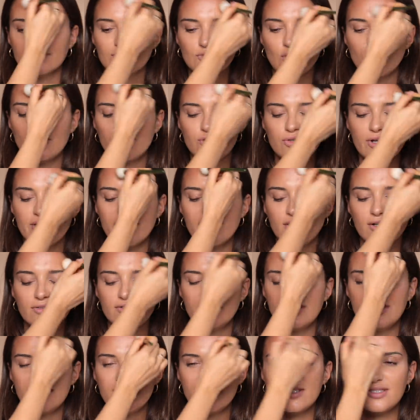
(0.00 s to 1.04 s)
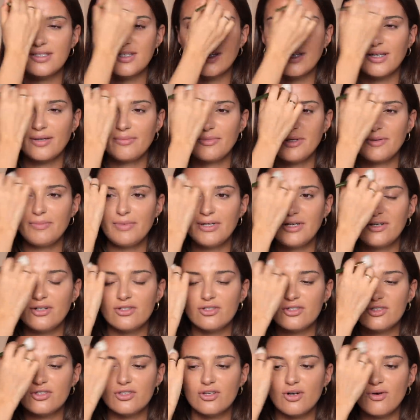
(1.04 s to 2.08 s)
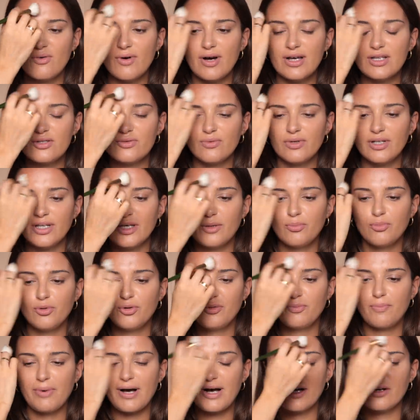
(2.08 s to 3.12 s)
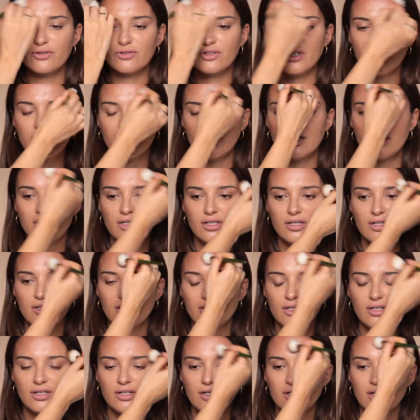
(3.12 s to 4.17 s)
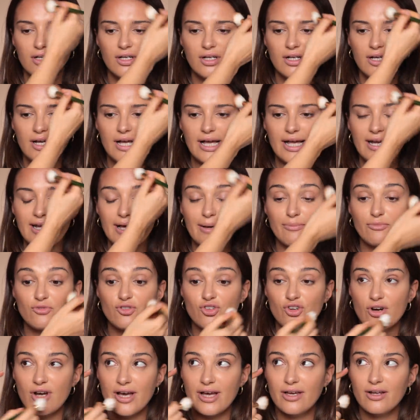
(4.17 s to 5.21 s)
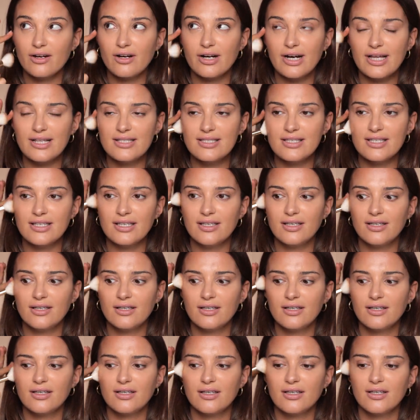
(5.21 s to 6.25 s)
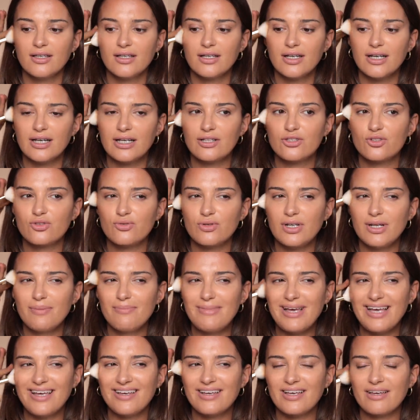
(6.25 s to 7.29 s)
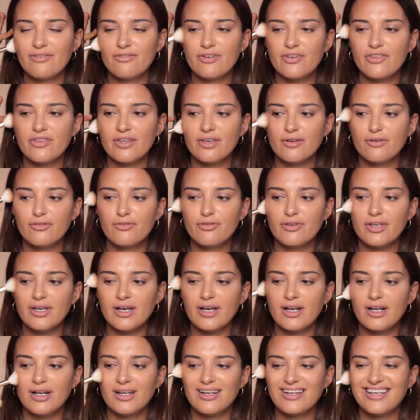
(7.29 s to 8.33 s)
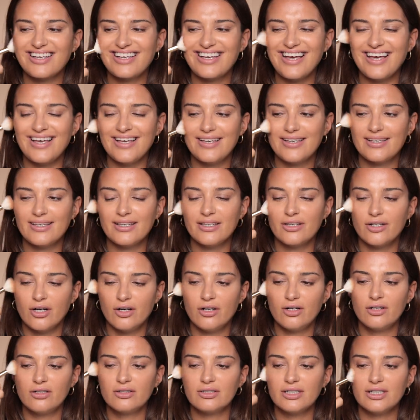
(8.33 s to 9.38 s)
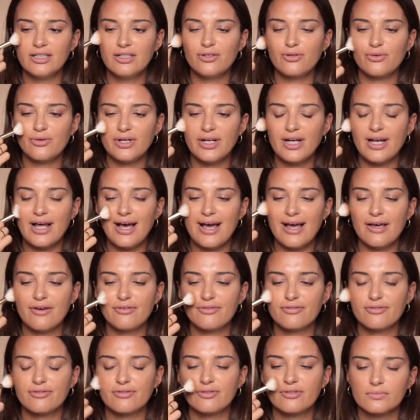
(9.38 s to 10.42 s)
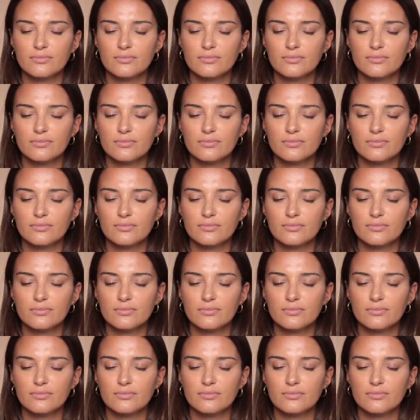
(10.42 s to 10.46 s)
Also, I love that it's creamy, because otherwise when I put powder and I'm dry already. It's really make everything feel cakey, you know, yes, in real life.